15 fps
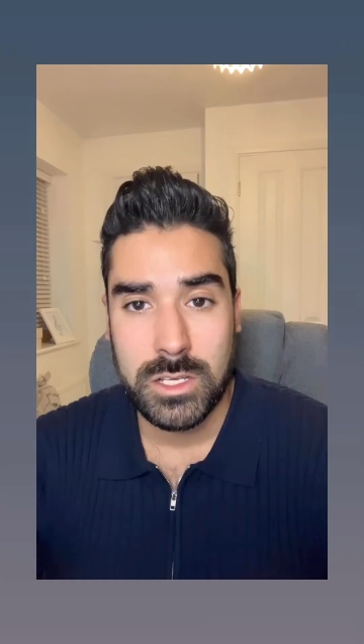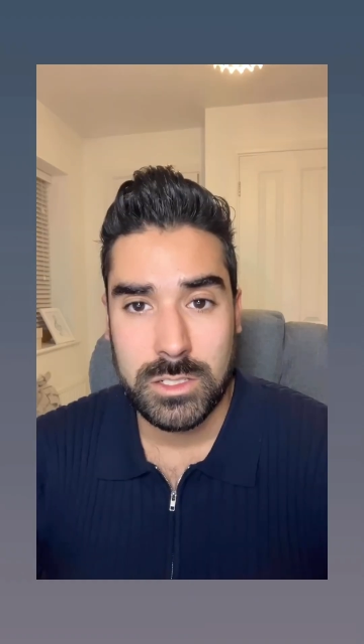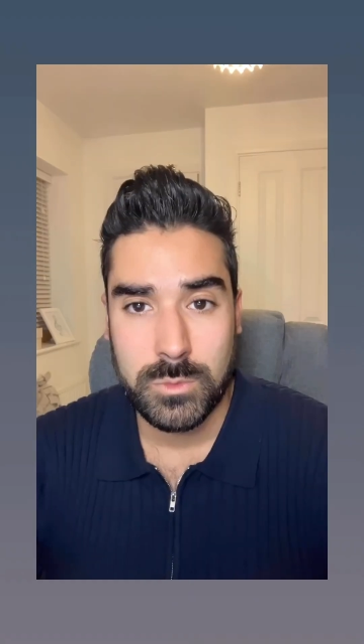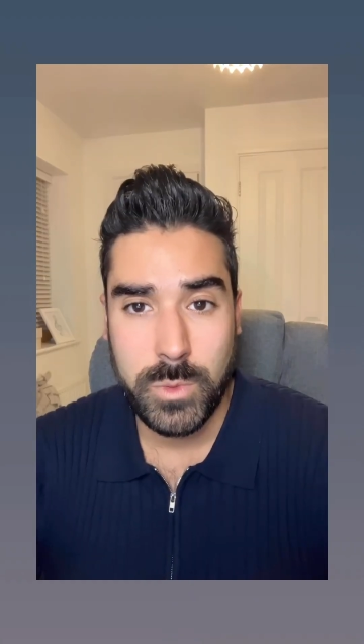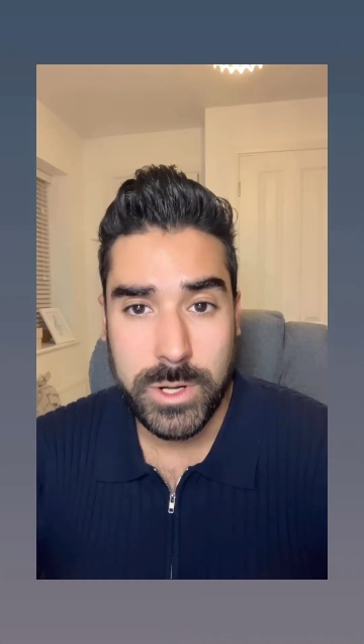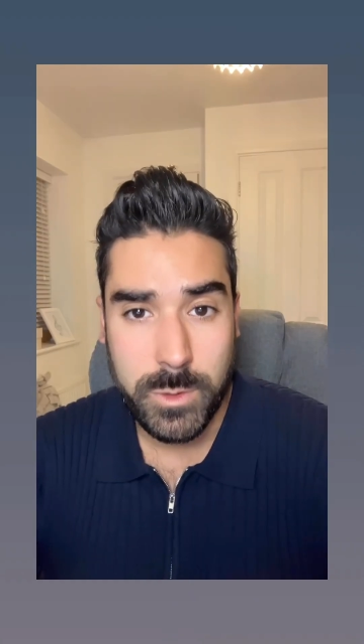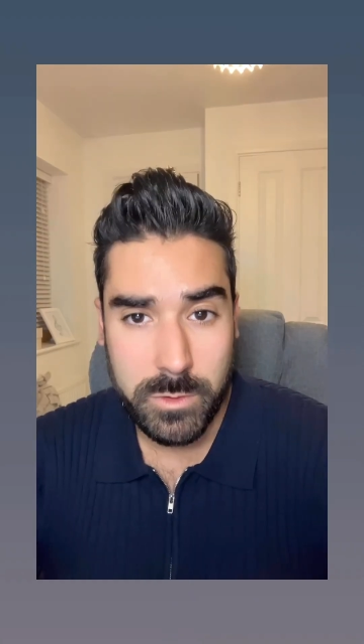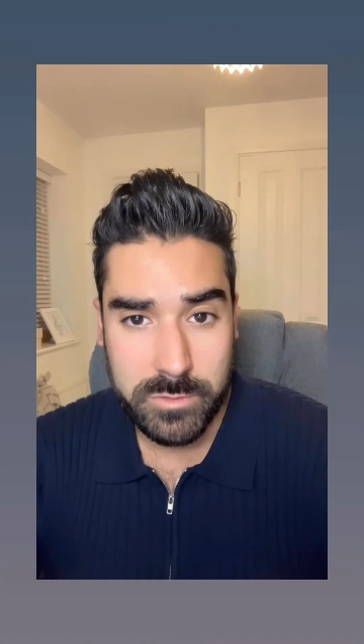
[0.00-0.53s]
When
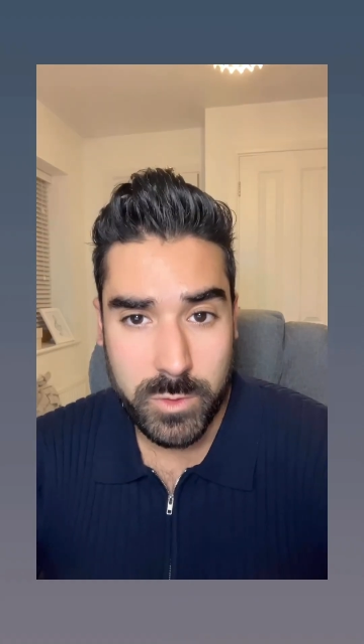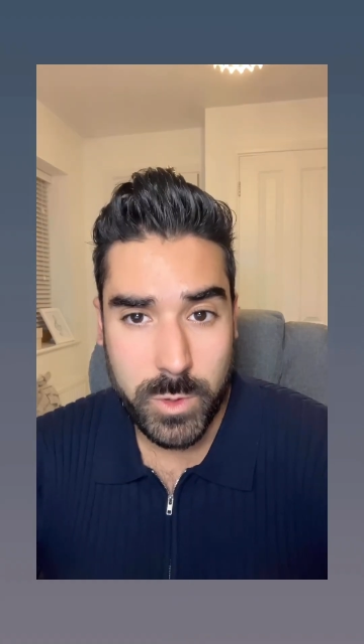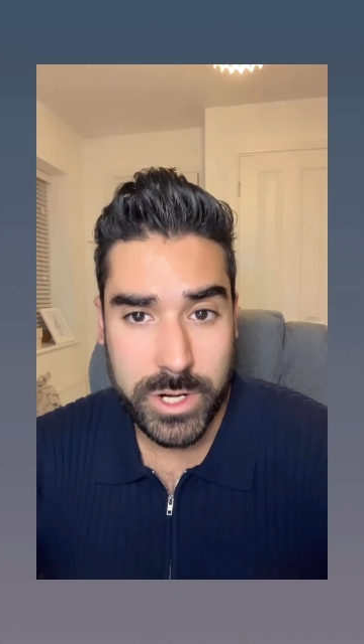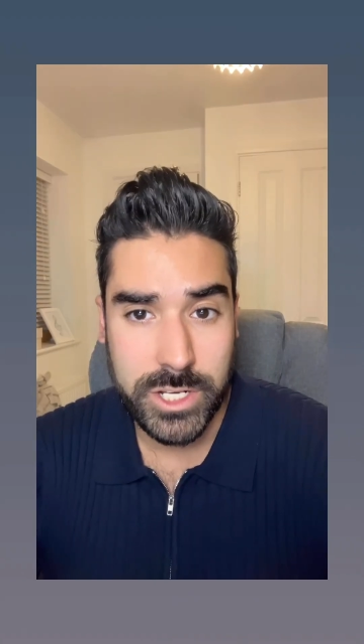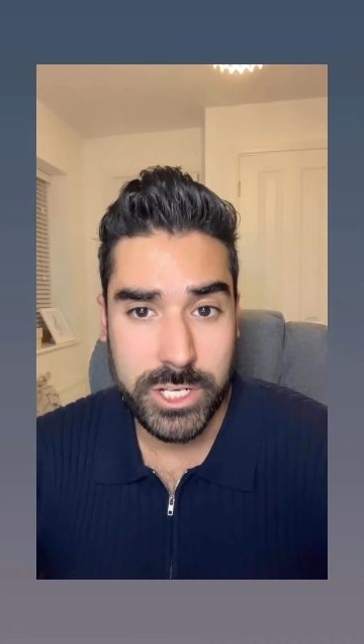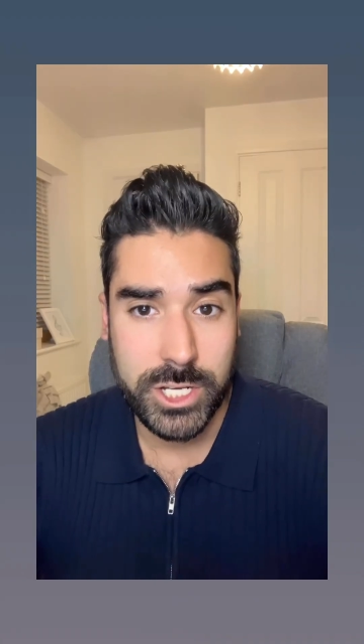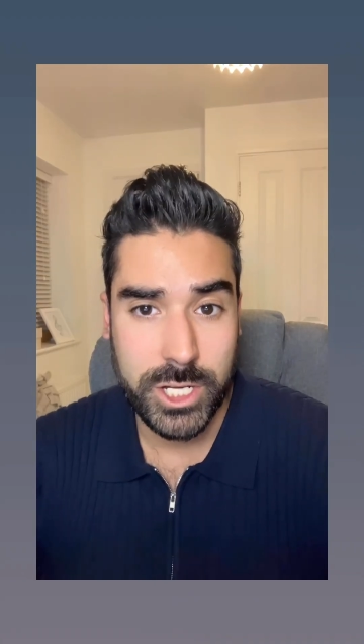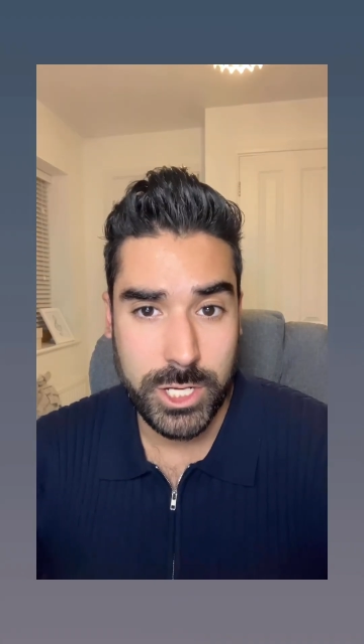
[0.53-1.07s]
you avoid
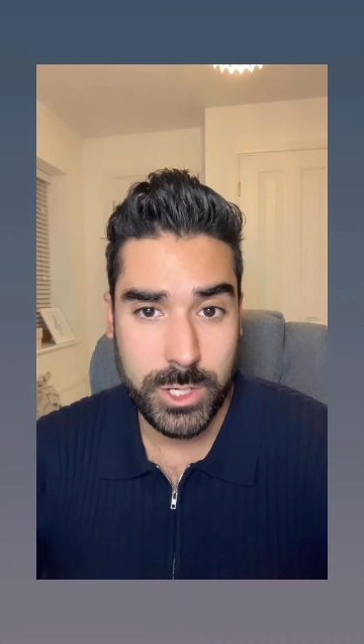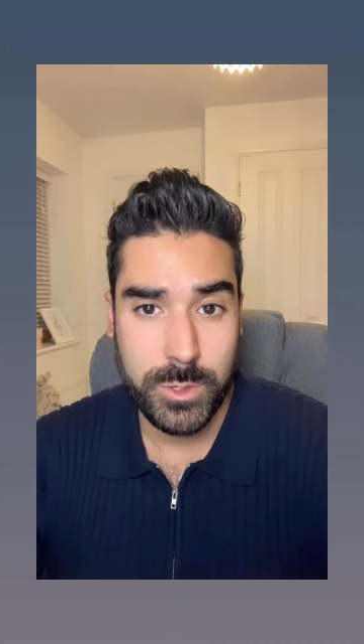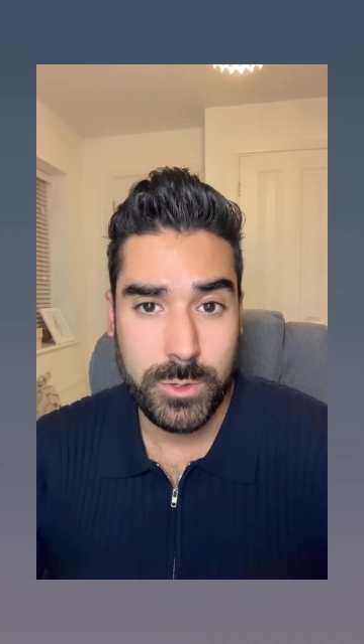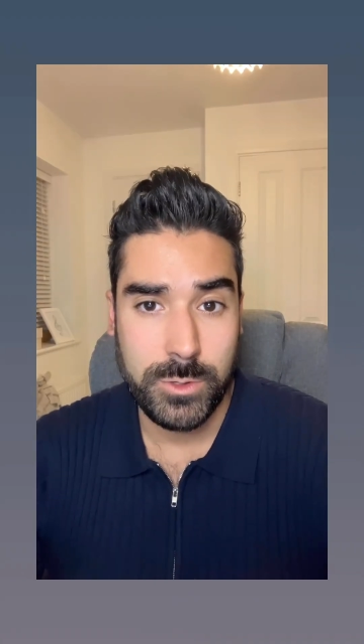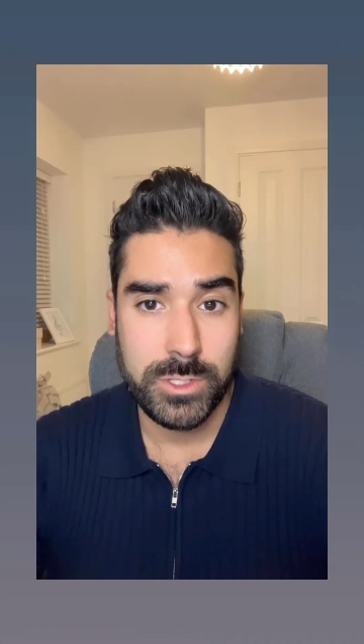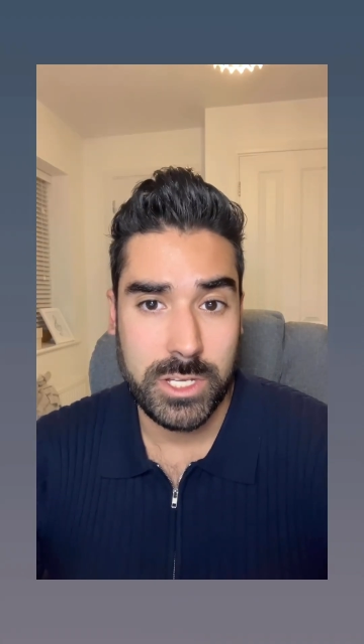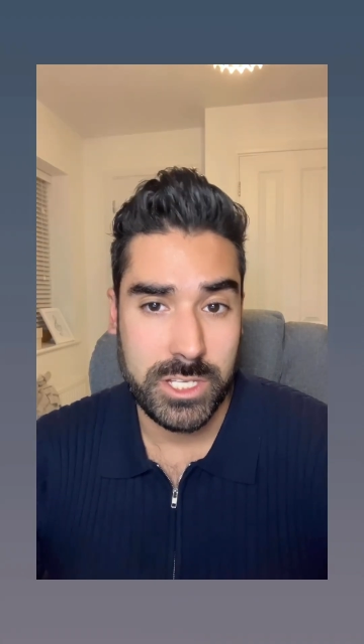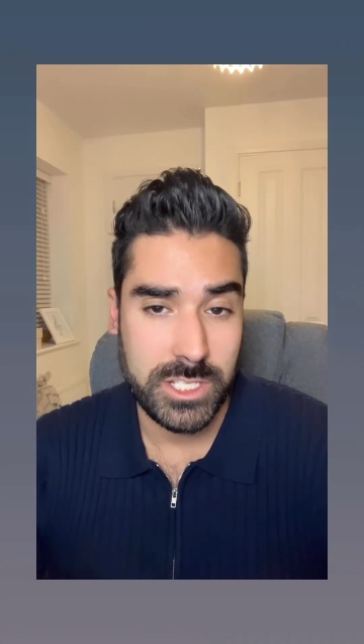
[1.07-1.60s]
cues
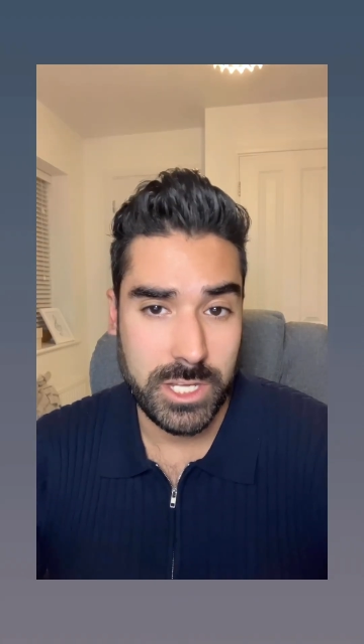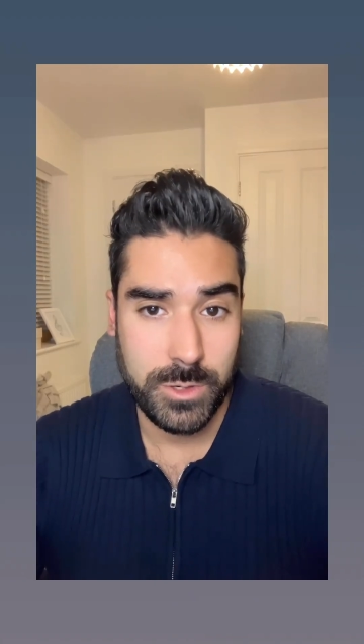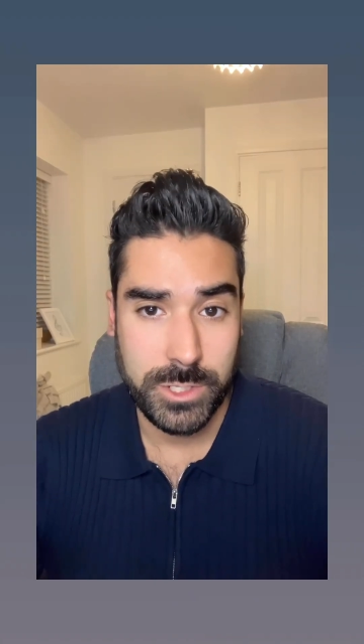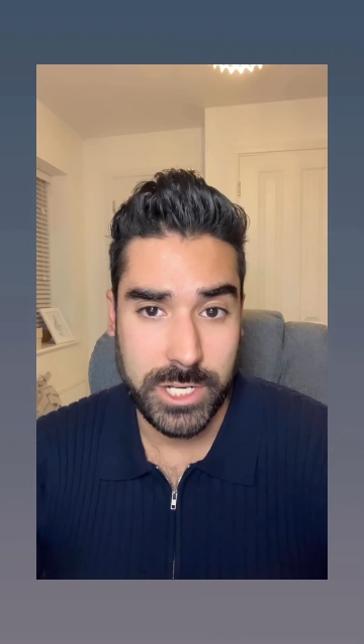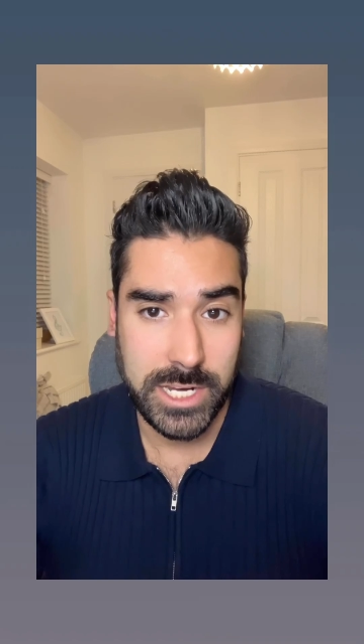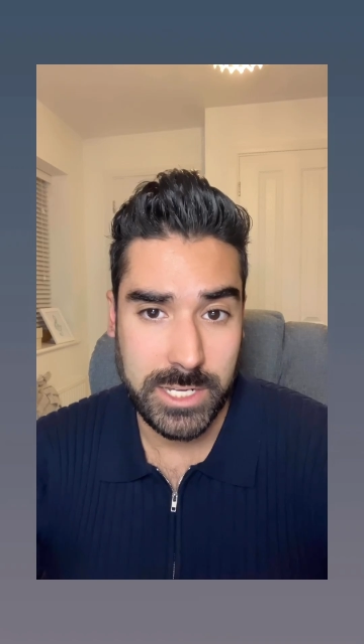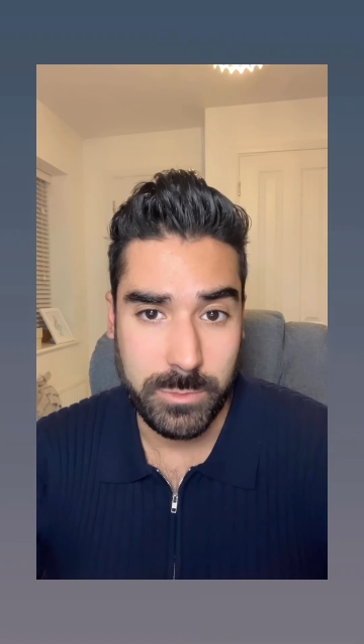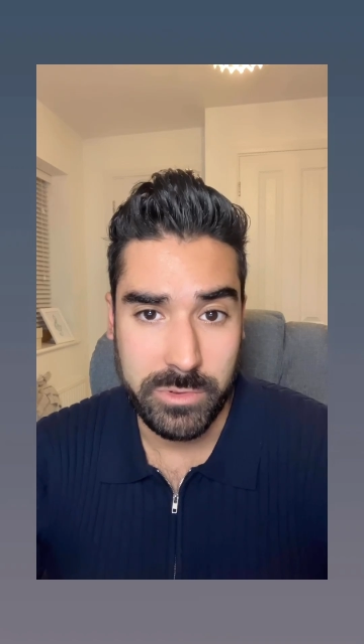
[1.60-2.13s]

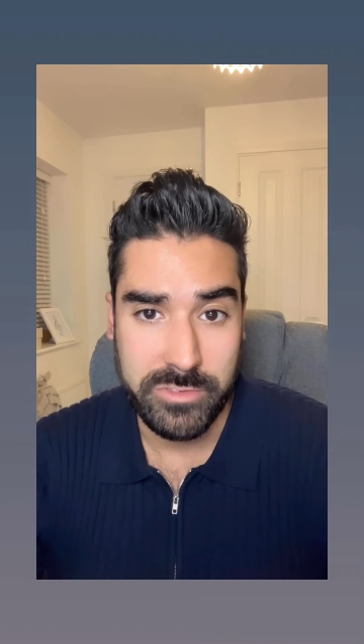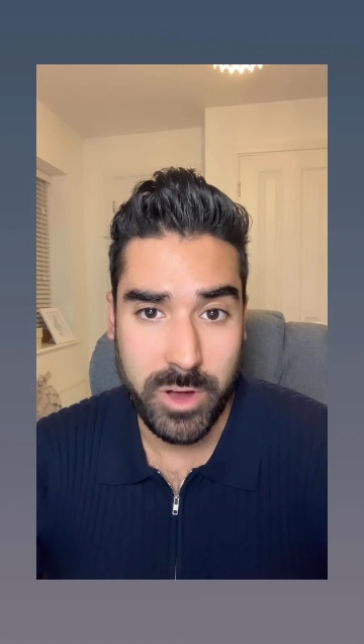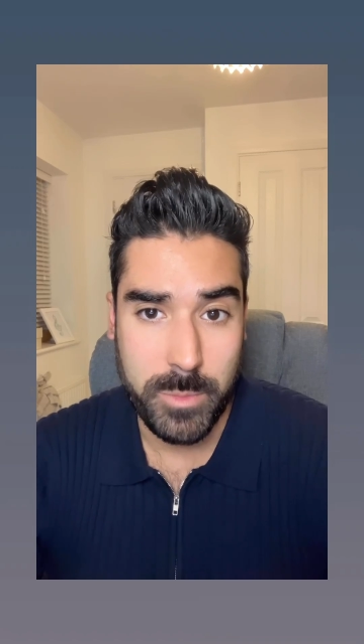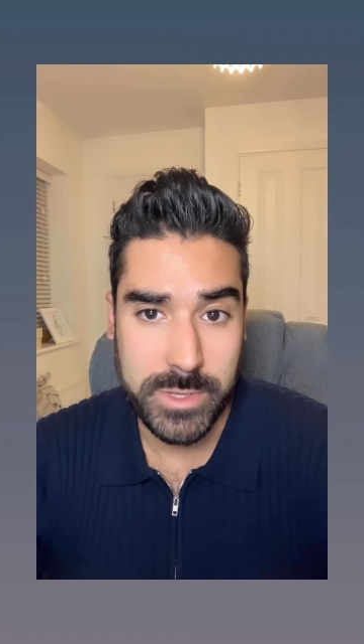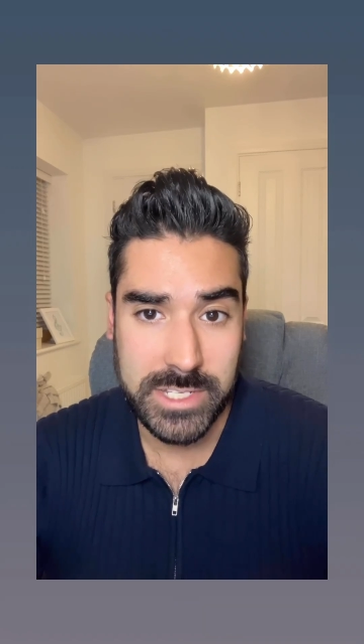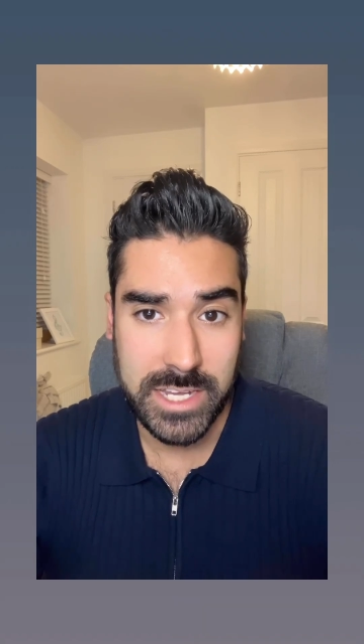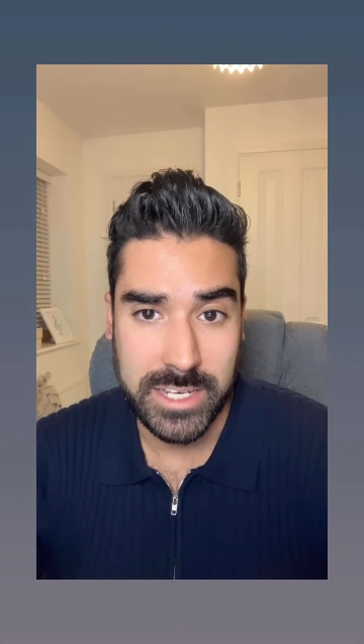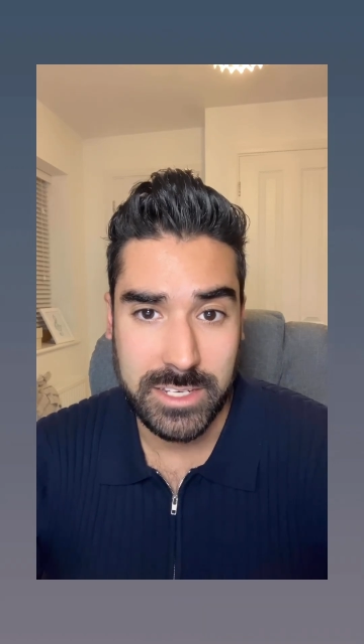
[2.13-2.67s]
associated with
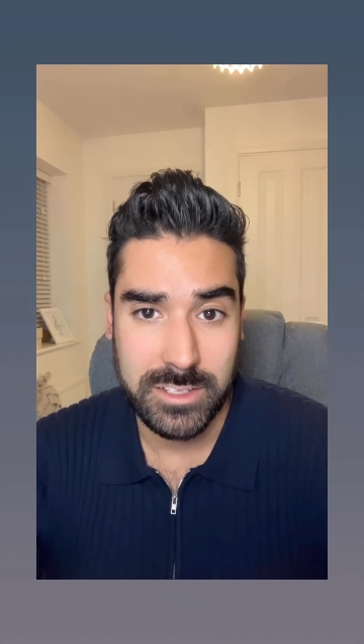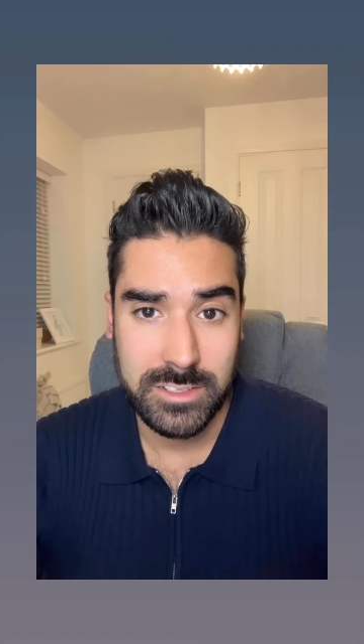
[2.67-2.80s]
vomiting,